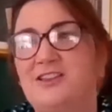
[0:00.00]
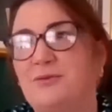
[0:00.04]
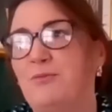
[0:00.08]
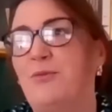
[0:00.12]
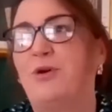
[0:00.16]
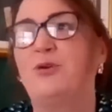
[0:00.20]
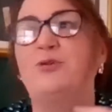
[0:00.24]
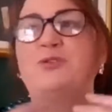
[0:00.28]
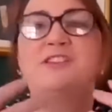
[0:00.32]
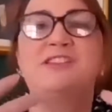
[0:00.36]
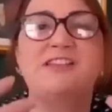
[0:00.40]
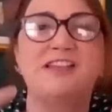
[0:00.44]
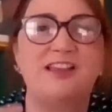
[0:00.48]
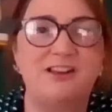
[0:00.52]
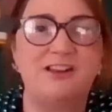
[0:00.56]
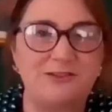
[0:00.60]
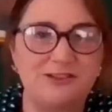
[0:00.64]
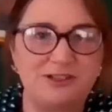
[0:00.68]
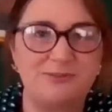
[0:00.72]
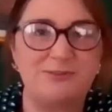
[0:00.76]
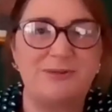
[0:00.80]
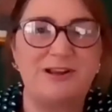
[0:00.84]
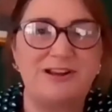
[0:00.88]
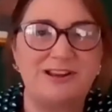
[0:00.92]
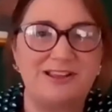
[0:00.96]
the most
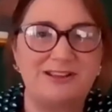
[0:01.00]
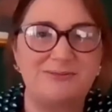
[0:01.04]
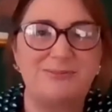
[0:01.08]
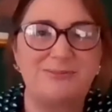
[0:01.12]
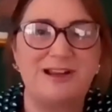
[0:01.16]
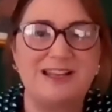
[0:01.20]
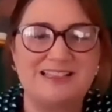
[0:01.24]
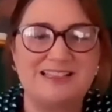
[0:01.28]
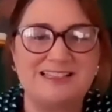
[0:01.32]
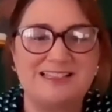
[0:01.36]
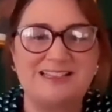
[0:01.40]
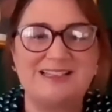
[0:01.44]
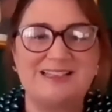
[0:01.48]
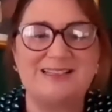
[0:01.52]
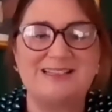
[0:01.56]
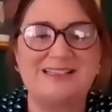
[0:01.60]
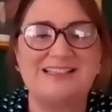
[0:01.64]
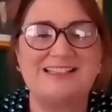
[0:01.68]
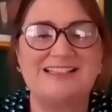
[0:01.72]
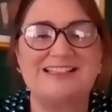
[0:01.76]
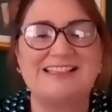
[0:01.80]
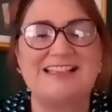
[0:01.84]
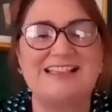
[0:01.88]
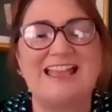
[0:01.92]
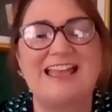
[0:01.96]
Irish-American president
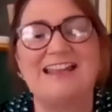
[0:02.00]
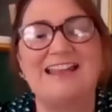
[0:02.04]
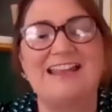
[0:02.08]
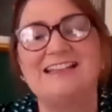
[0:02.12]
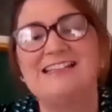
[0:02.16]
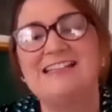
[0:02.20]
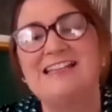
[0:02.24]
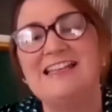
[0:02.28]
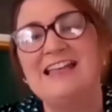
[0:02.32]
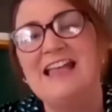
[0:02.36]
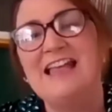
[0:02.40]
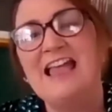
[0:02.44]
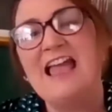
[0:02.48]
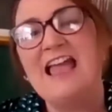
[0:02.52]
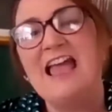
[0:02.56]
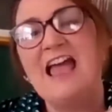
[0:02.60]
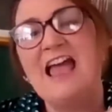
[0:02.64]
since Kennedy,